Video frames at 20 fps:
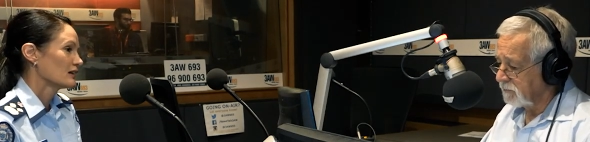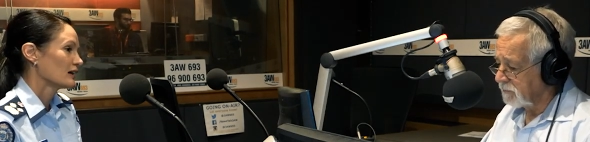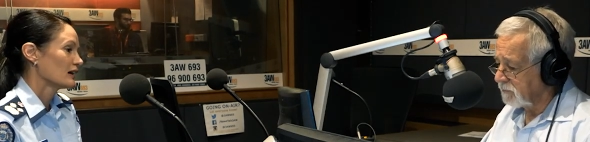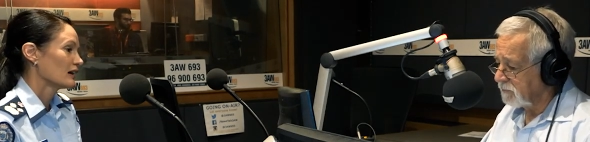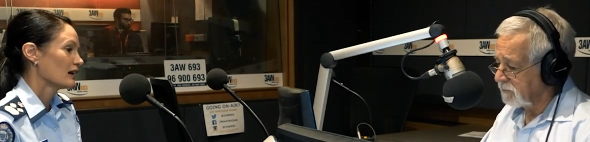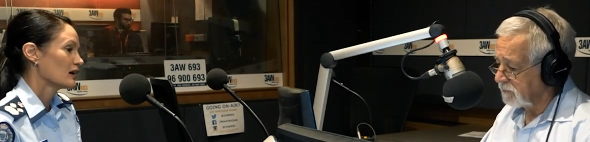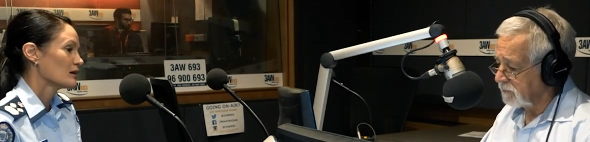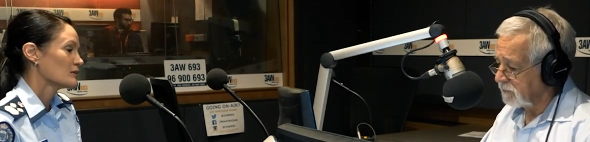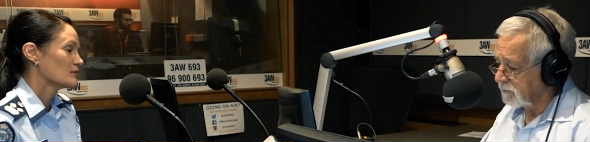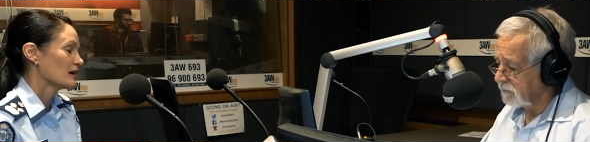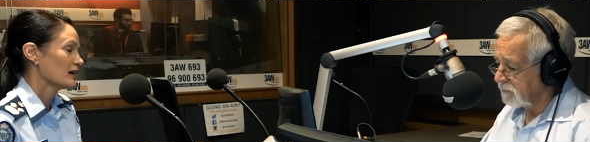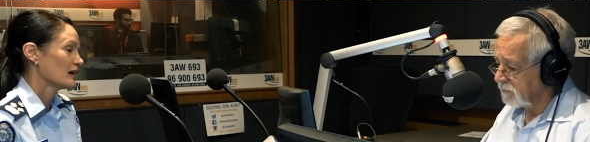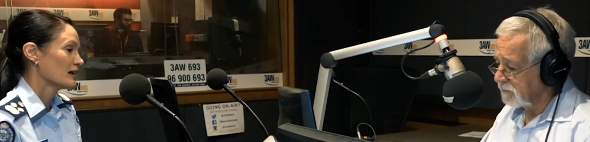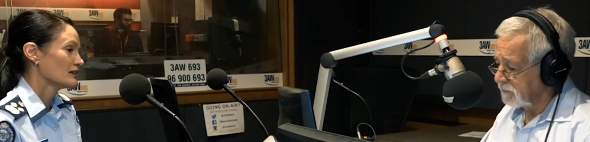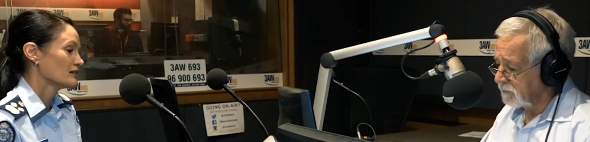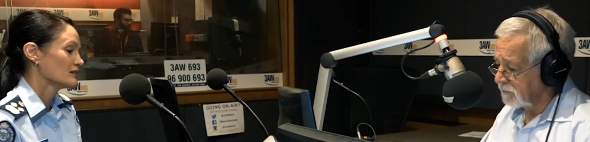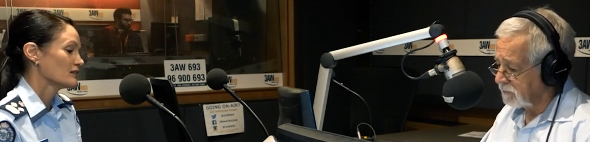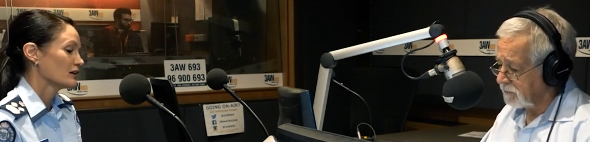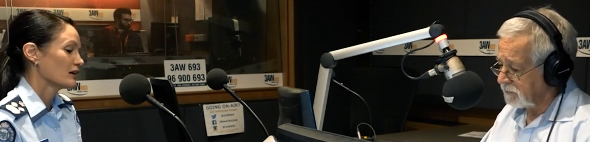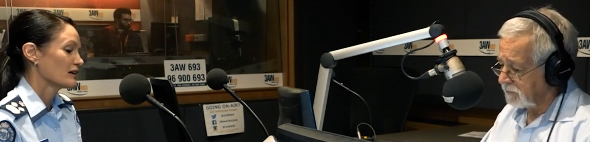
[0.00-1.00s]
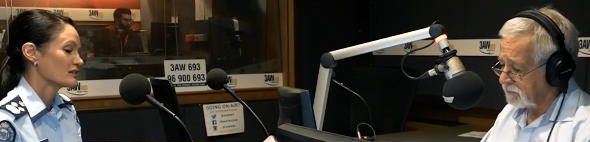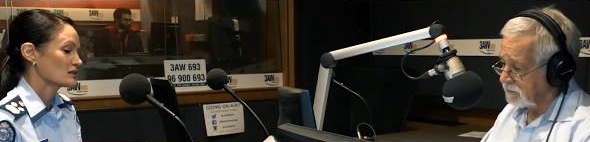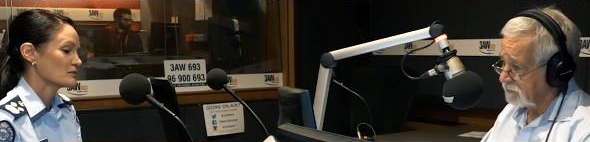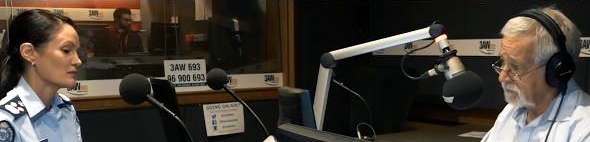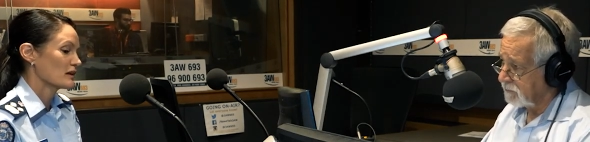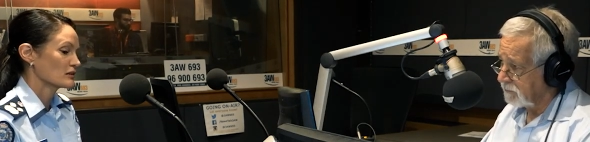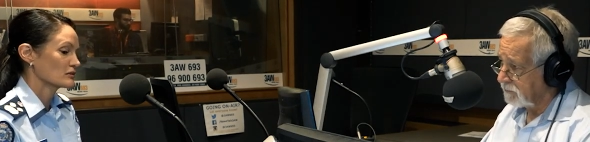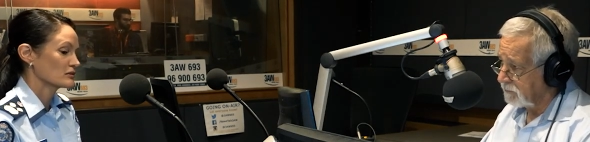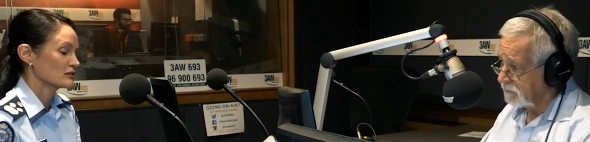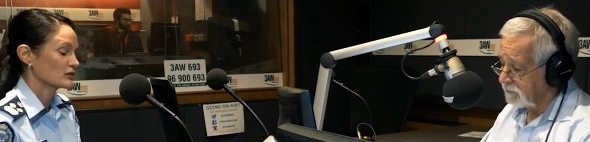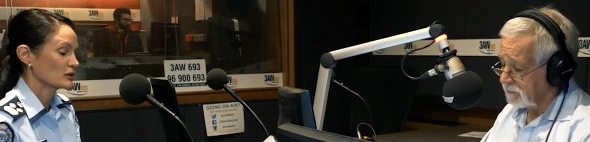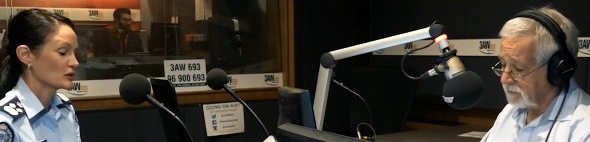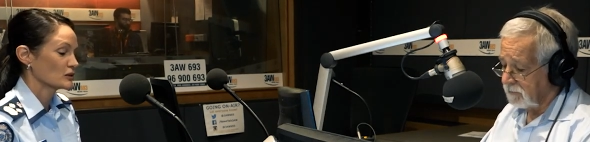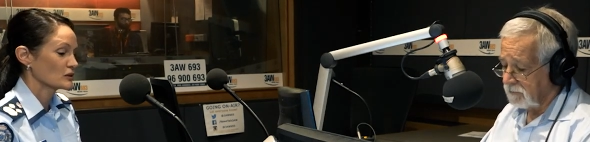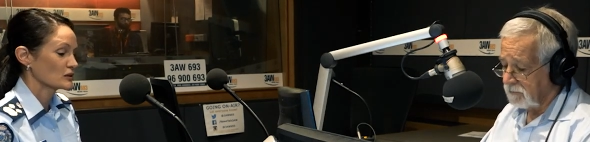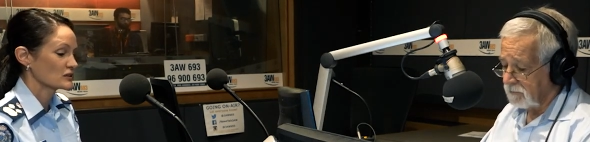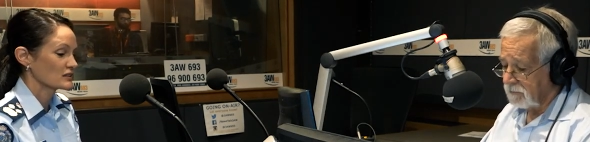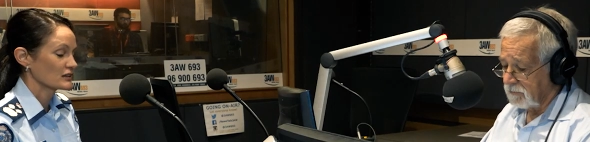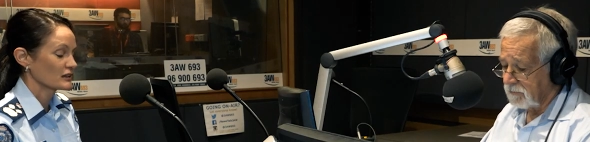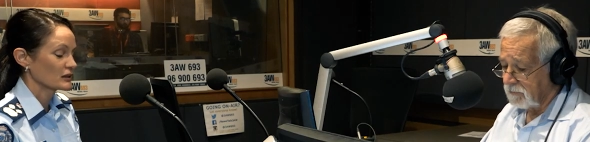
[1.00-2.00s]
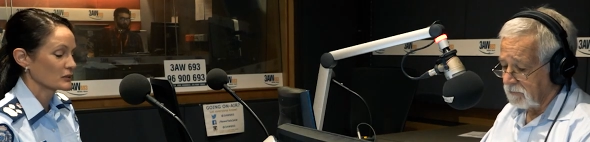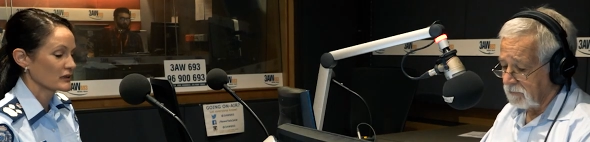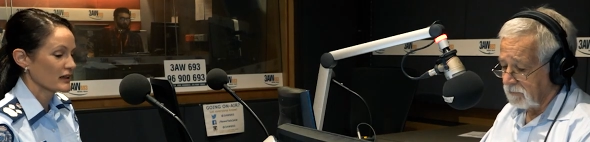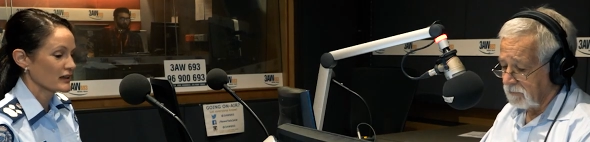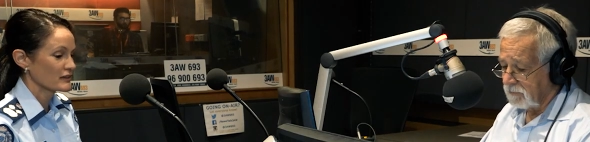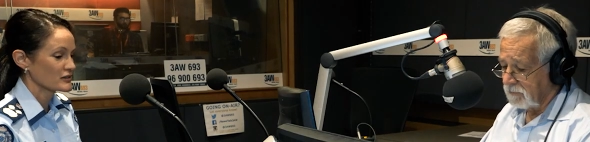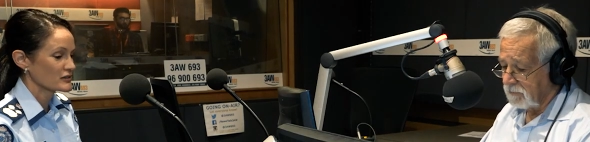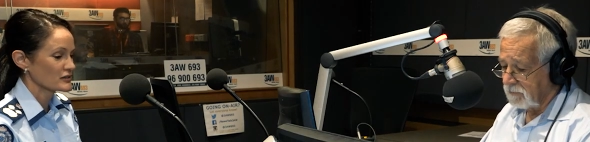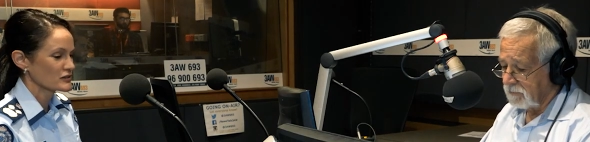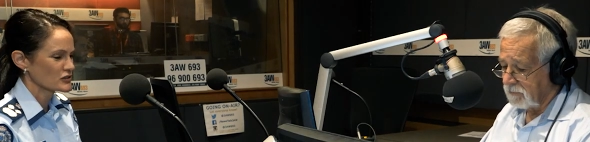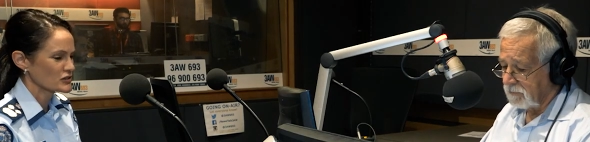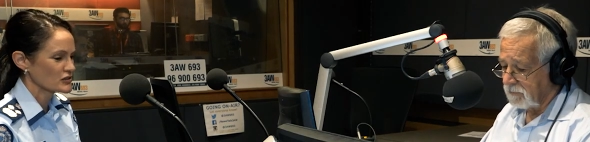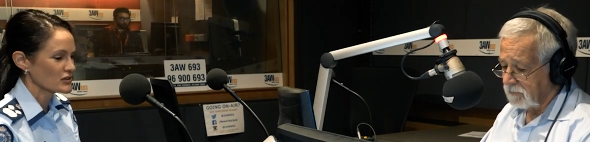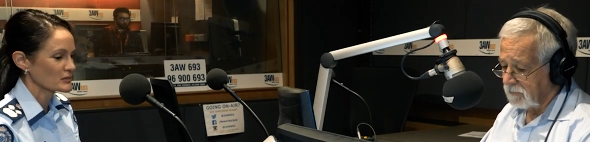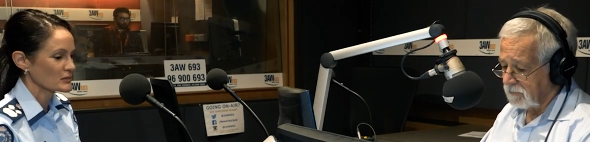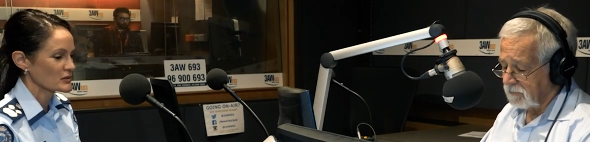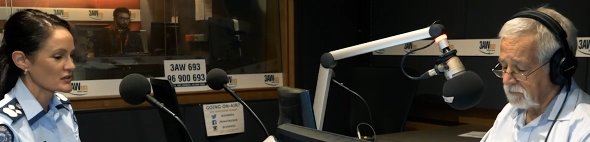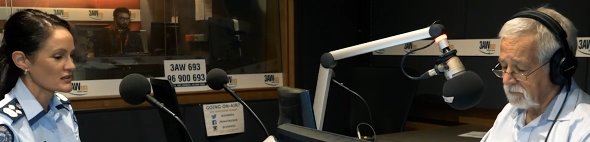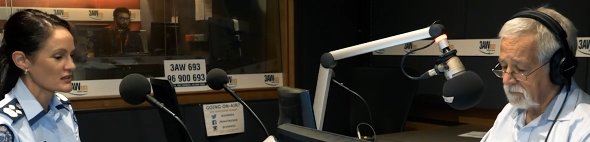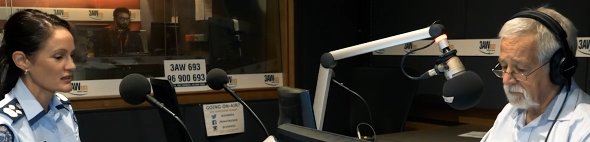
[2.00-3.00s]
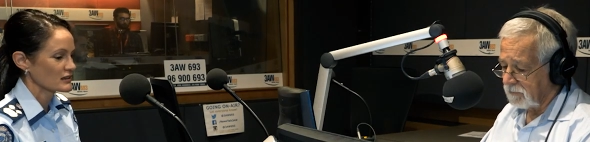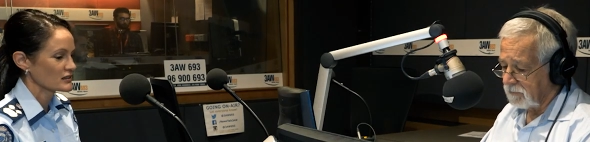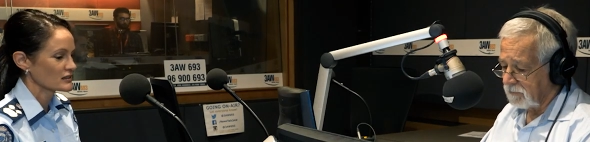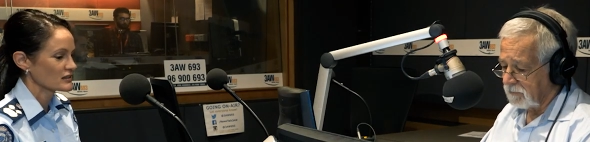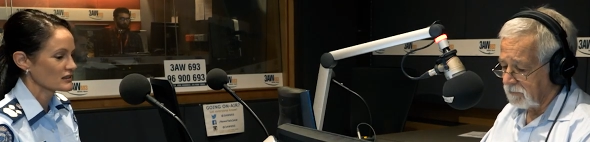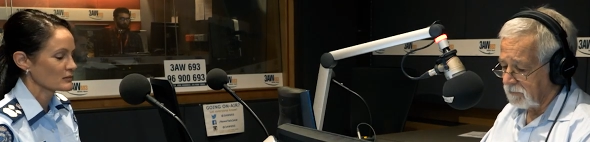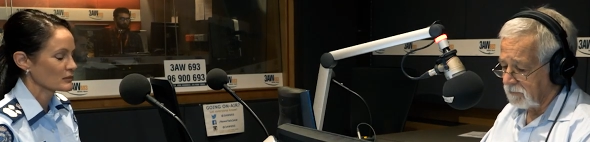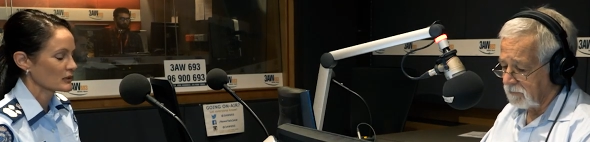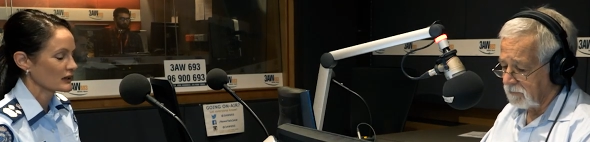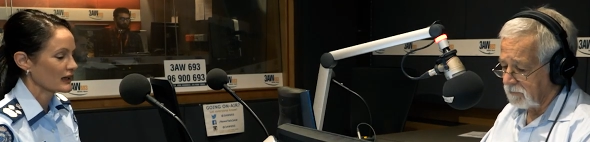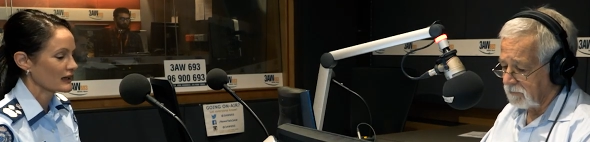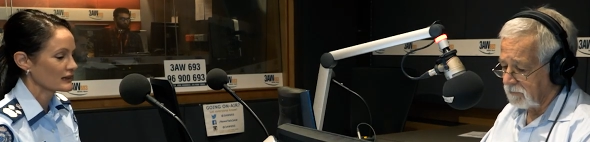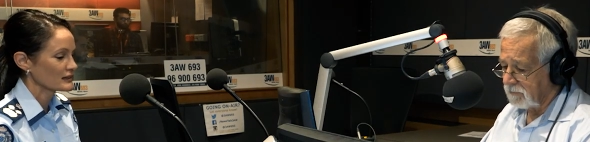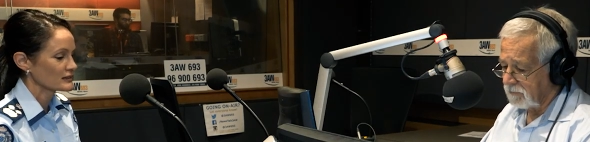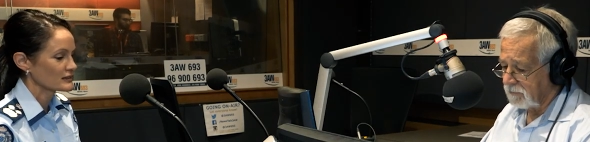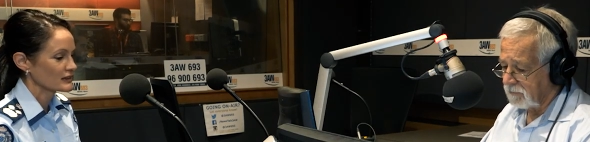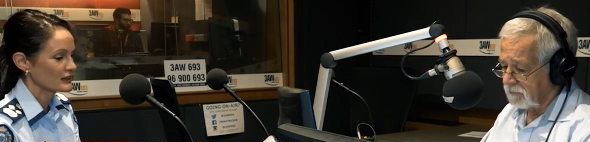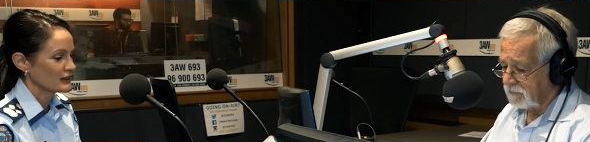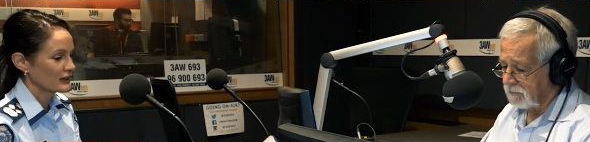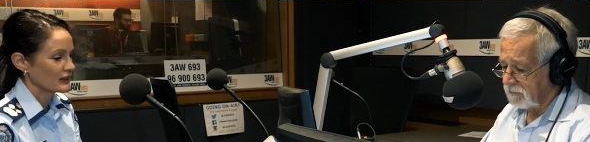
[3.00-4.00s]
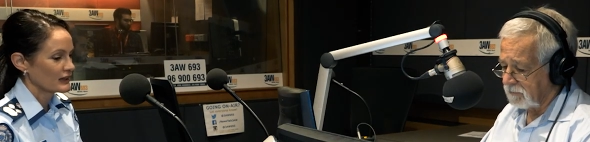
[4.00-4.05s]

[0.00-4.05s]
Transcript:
Speaker 1: Um, and you know, as a matter of course, you know we have strict procedures in place,